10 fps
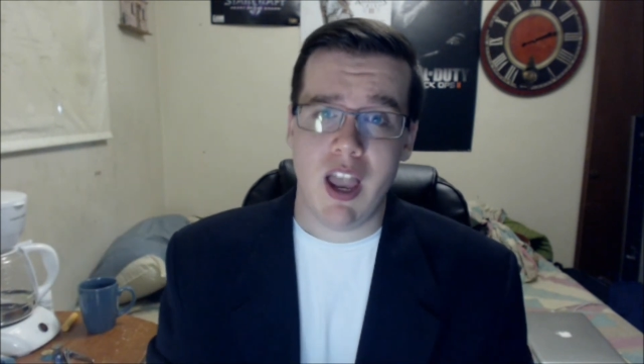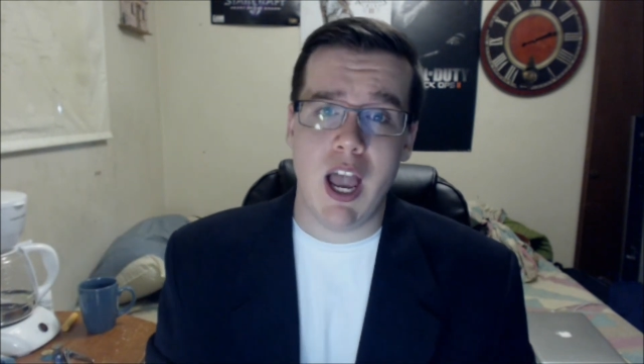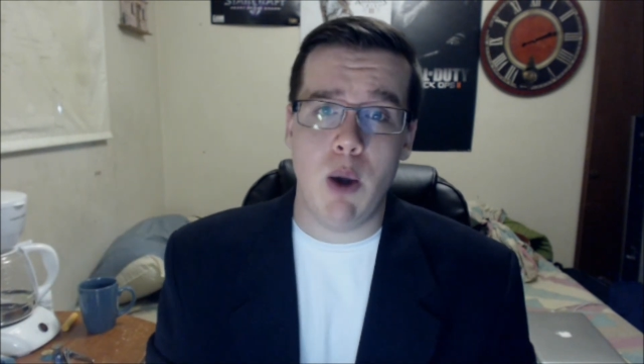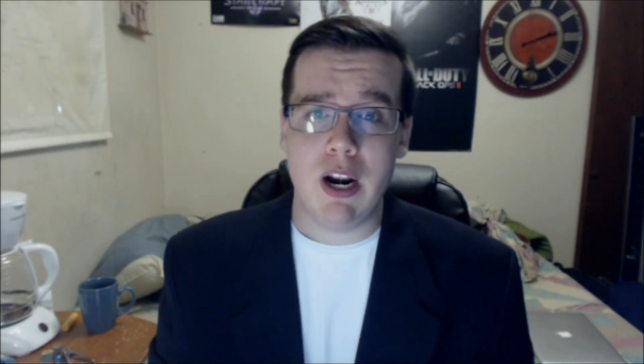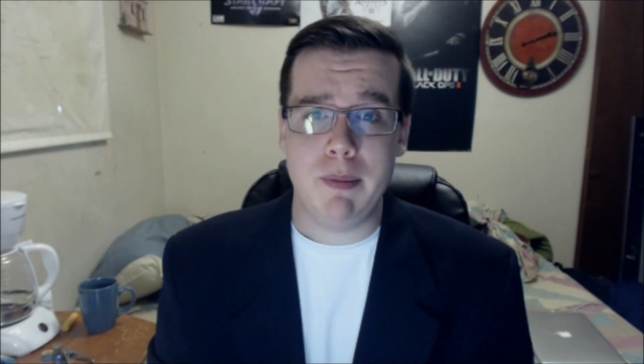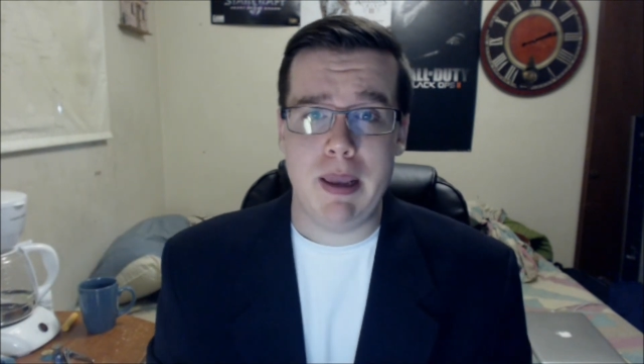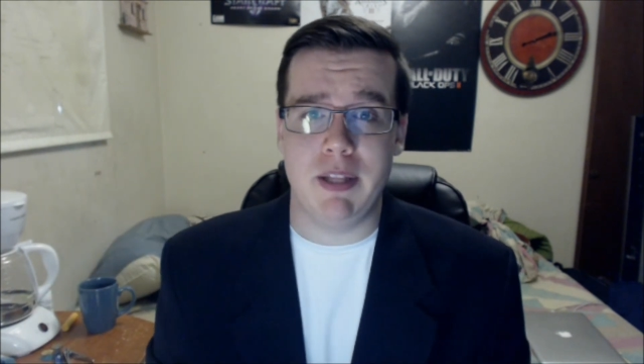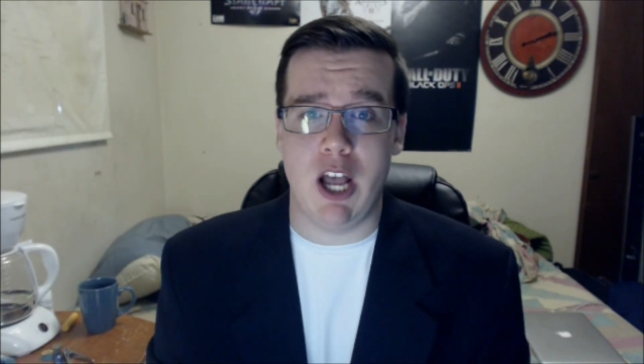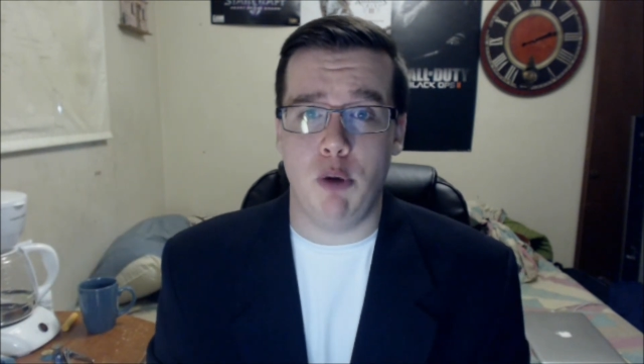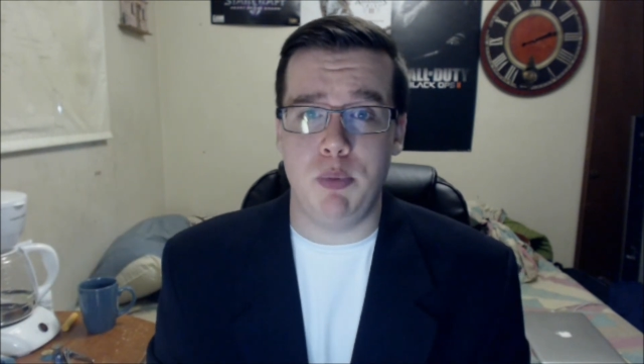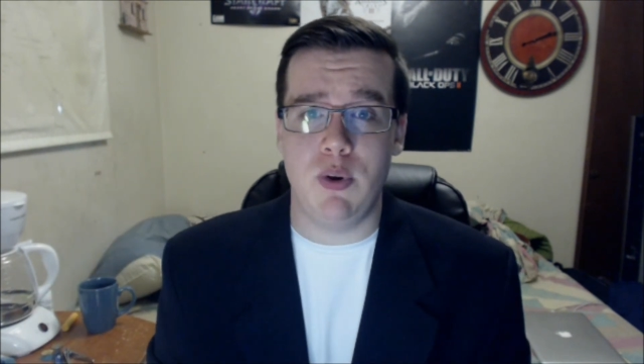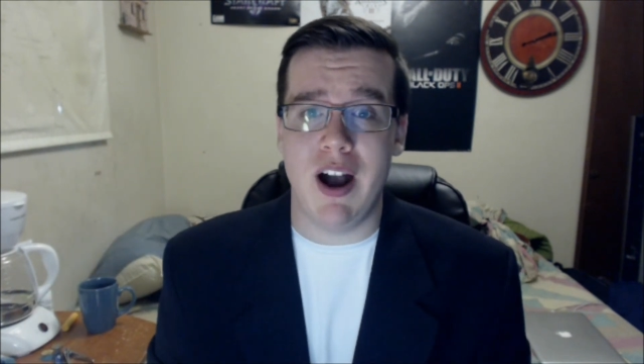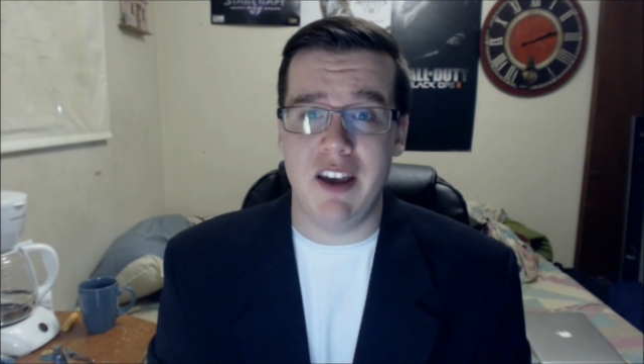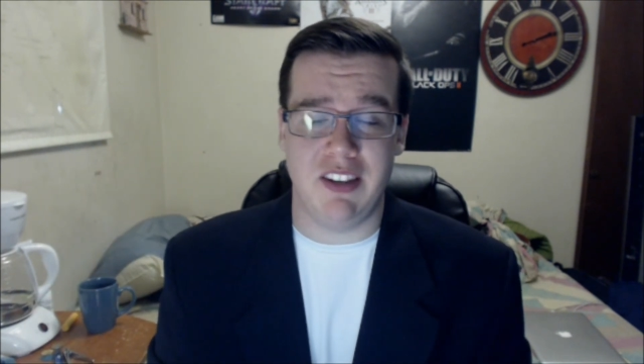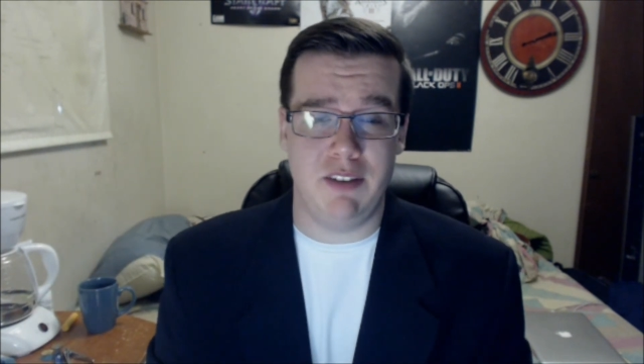I want to be able to help you
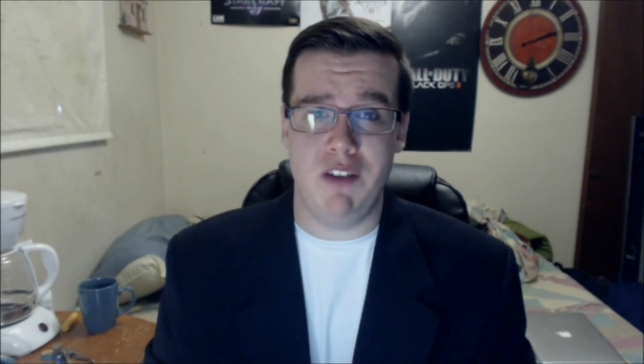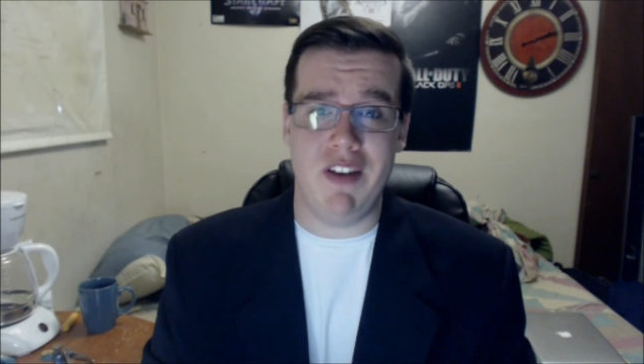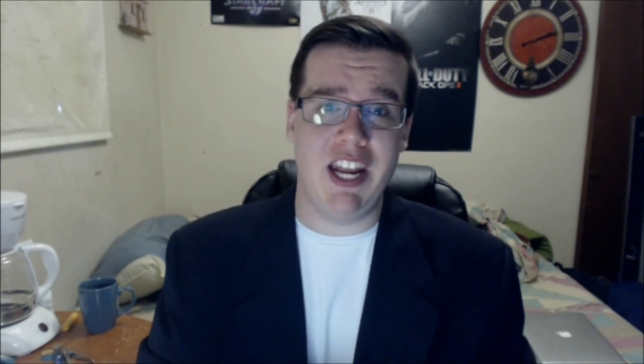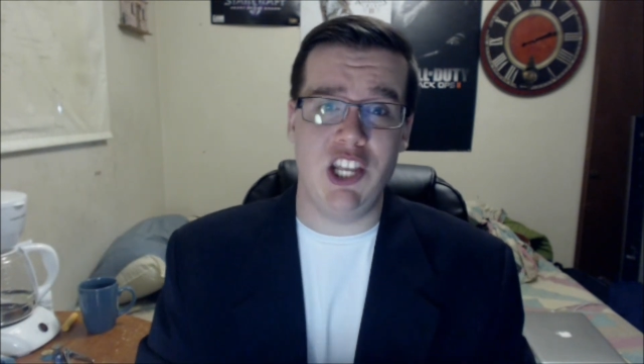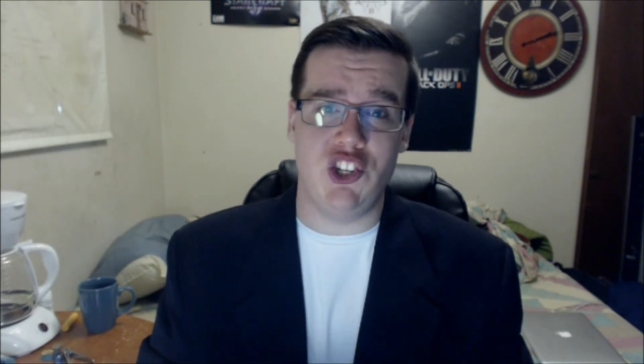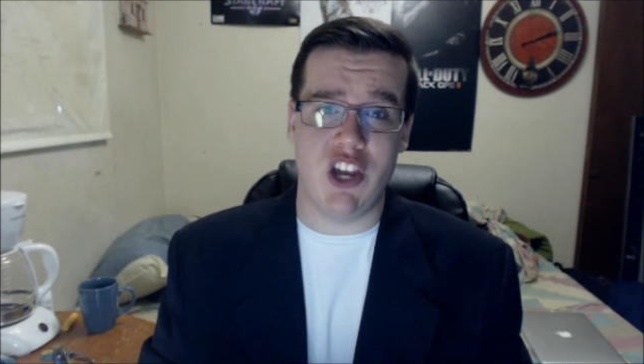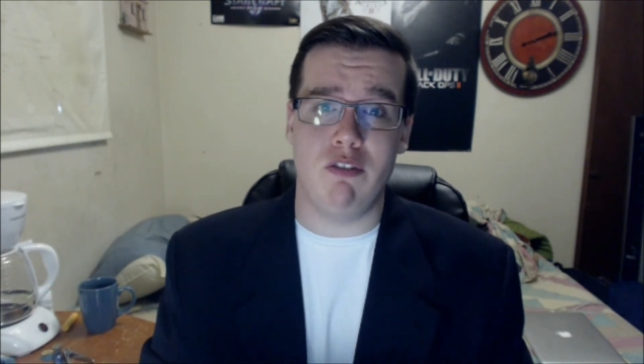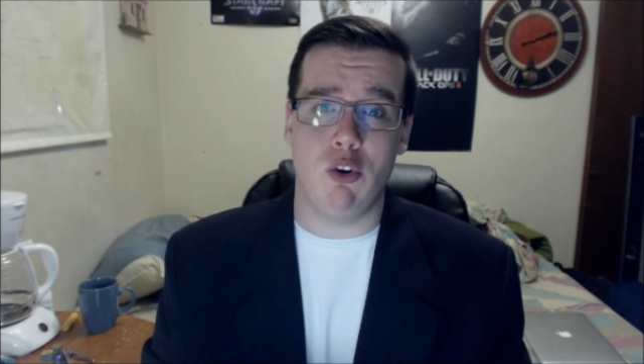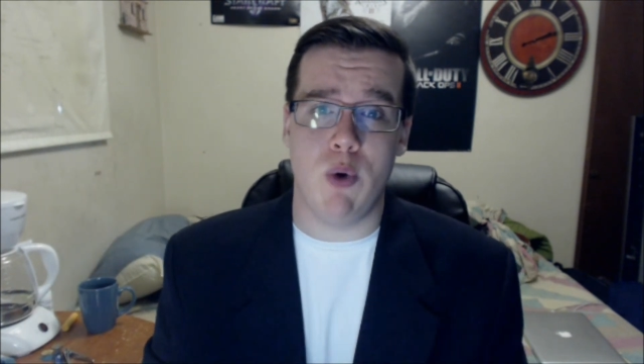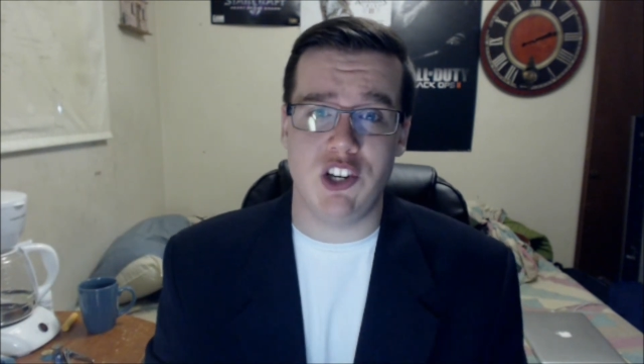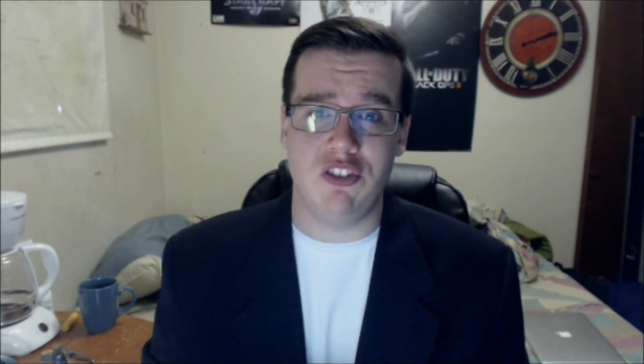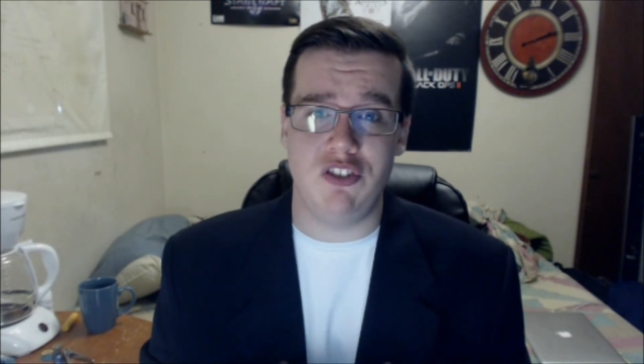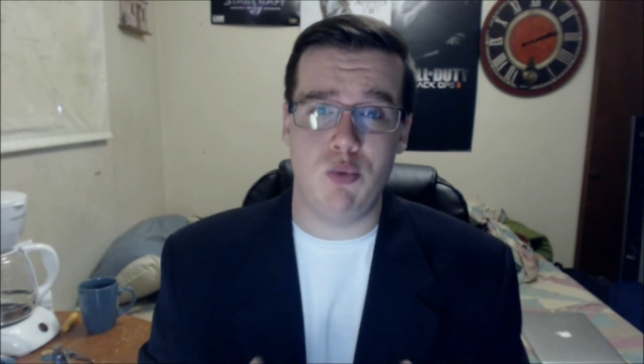guys. And if you have any general questions